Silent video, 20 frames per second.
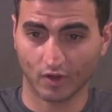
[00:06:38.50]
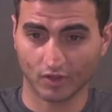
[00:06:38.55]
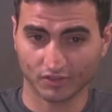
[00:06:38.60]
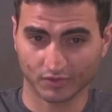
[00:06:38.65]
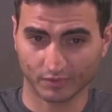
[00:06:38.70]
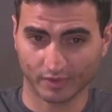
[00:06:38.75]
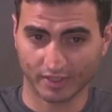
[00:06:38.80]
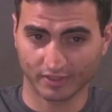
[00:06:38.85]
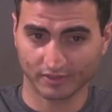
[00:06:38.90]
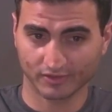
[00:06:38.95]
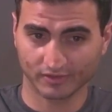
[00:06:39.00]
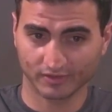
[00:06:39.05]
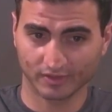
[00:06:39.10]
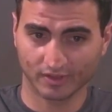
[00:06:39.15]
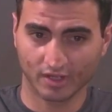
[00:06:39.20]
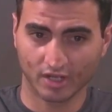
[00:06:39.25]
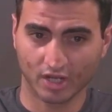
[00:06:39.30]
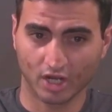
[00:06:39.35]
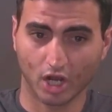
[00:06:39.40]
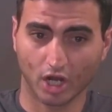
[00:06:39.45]
arrests,
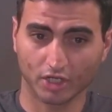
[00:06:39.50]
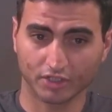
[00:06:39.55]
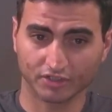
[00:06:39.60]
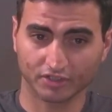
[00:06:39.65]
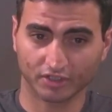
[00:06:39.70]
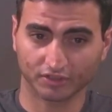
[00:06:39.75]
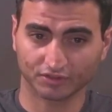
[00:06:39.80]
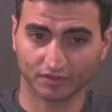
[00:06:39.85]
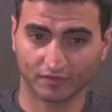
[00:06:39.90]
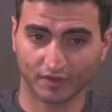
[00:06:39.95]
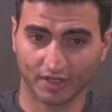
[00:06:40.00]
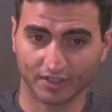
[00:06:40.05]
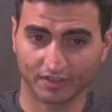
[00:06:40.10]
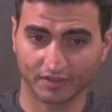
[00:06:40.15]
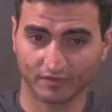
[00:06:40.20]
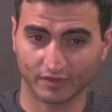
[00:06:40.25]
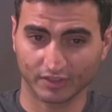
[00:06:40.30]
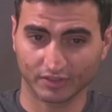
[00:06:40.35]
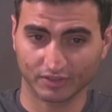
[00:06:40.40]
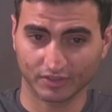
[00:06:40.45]
unjustified
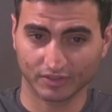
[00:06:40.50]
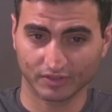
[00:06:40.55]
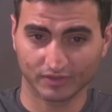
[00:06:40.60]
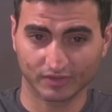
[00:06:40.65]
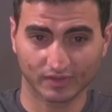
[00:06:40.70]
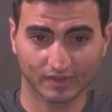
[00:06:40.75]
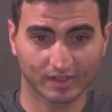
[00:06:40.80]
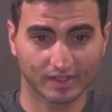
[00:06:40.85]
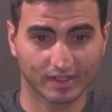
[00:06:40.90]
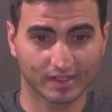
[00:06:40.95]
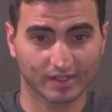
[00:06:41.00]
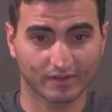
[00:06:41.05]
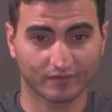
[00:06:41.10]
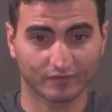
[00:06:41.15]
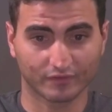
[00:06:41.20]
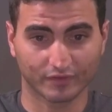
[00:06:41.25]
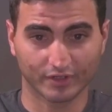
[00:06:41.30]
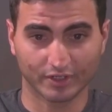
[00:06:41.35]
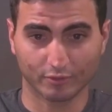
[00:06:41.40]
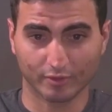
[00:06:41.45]
evictions,
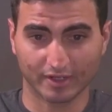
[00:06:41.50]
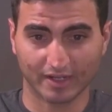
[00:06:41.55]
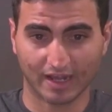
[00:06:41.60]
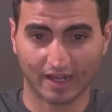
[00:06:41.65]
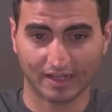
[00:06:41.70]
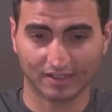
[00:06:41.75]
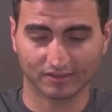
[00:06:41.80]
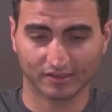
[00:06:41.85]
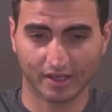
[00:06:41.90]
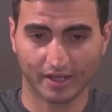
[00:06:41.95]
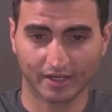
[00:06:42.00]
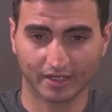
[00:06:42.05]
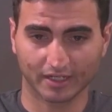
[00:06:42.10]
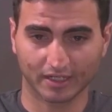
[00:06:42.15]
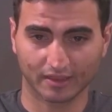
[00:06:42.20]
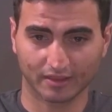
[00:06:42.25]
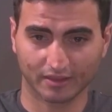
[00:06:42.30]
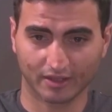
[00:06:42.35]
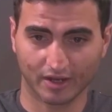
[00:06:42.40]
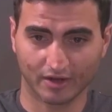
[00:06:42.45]
frequent gaslighting
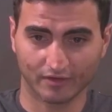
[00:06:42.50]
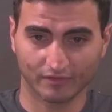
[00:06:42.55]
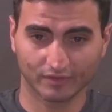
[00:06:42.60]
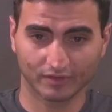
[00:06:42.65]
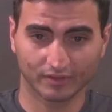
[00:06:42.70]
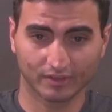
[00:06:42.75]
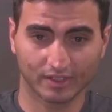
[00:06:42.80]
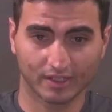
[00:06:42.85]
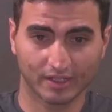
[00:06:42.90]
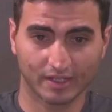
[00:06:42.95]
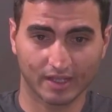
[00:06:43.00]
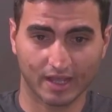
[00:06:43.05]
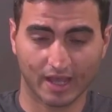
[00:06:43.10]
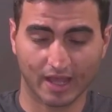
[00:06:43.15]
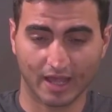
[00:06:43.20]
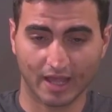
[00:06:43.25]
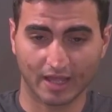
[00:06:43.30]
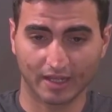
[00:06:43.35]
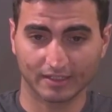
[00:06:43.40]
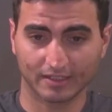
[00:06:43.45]
and theft,
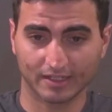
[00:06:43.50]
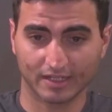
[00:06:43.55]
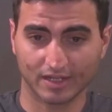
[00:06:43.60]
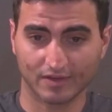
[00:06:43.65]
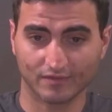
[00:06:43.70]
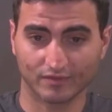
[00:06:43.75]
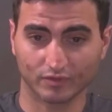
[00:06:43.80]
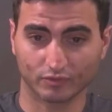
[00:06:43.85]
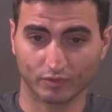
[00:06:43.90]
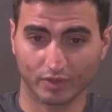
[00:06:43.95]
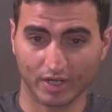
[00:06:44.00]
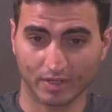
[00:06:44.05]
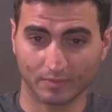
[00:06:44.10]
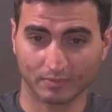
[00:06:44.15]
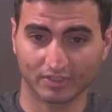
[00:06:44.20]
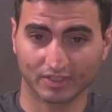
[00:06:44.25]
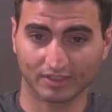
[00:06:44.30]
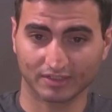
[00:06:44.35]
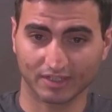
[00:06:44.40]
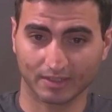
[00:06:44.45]
and even rapes
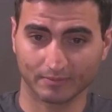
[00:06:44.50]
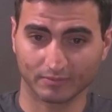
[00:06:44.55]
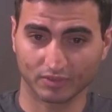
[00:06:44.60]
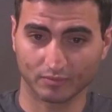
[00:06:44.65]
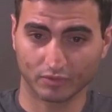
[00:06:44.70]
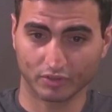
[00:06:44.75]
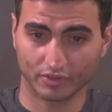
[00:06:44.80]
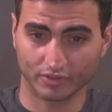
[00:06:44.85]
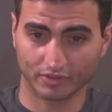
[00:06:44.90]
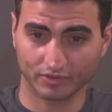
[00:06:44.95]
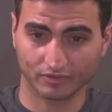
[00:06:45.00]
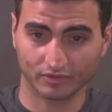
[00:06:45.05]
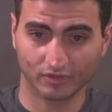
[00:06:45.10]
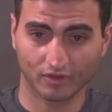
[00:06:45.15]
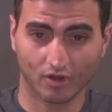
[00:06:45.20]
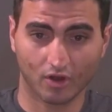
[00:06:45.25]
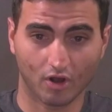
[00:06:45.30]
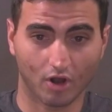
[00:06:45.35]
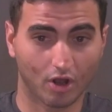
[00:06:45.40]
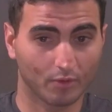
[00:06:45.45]
and attempted murders,
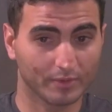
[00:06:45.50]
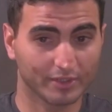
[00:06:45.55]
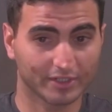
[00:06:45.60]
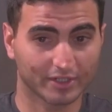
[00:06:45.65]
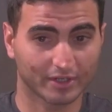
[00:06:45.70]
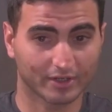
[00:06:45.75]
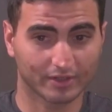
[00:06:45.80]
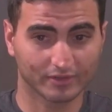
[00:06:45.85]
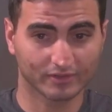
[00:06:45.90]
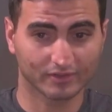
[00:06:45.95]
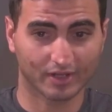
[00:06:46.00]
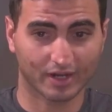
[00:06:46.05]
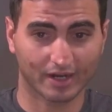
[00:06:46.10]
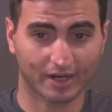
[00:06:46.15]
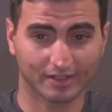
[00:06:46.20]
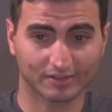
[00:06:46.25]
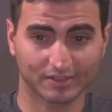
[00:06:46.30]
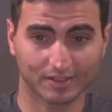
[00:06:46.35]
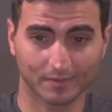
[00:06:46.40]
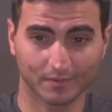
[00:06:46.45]
all because I
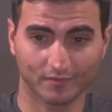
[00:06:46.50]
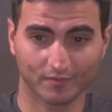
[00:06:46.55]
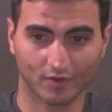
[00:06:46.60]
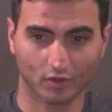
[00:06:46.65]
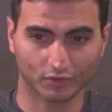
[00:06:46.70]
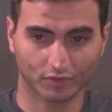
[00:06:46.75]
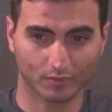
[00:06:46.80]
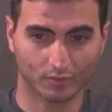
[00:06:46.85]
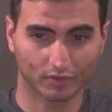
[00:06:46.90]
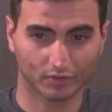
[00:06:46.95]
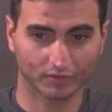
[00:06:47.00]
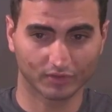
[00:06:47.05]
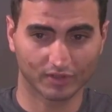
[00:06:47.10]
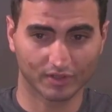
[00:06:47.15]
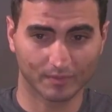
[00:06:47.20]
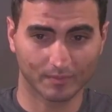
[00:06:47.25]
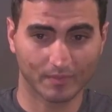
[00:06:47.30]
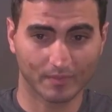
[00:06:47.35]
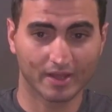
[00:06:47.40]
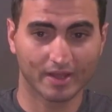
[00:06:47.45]
seemed vulnerable to
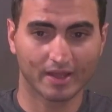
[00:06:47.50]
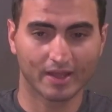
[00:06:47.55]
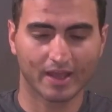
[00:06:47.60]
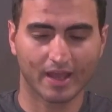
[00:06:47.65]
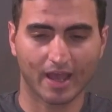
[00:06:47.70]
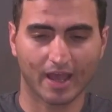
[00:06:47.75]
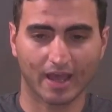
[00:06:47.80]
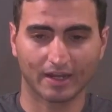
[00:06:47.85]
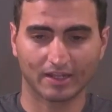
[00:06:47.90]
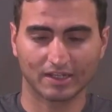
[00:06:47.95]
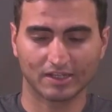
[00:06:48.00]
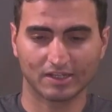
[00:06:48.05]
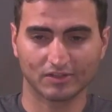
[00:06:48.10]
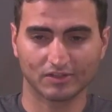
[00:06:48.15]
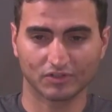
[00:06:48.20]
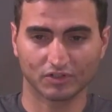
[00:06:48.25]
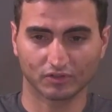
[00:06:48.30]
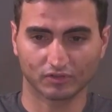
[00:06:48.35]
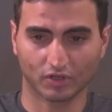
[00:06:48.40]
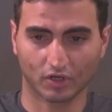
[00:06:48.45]
them and an
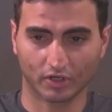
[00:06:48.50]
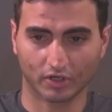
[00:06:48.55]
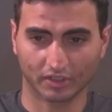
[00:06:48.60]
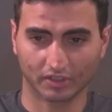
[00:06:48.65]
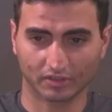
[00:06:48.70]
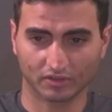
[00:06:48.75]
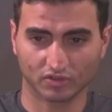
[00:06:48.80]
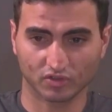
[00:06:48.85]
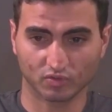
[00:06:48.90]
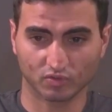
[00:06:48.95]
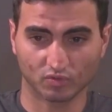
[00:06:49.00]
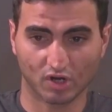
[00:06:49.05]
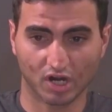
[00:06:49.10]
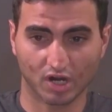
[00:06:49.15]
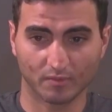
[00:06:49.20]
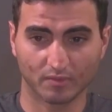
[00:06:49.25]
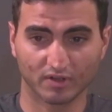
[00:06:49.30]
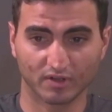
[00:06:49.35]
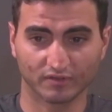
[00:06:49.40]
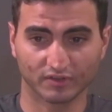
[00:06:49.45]
easier target to
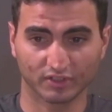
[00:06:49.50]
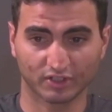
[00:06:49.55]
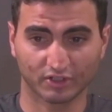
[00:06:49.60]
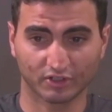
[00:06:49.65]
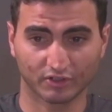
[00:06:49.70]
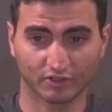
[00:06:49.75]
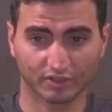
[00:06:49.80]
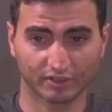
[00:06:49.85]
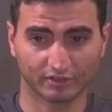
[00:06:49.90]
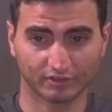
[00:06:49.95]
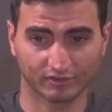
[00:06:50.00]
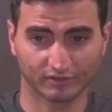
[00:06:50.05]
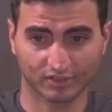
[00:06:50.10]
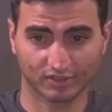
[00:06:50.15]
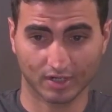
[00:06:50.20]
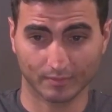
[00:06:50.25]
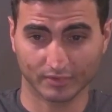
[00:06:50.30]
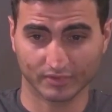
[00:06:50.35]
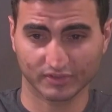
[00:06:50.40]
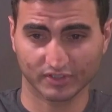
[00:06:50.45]
rob of security clearance
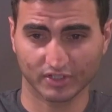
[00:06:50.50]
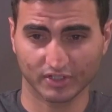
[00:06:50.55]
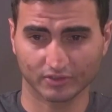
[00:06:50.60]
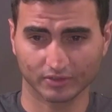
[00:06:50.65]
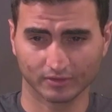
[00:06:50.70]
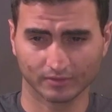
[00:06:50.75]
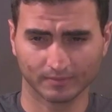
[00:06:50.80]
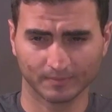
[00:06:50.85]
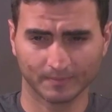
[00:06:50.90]
compensation.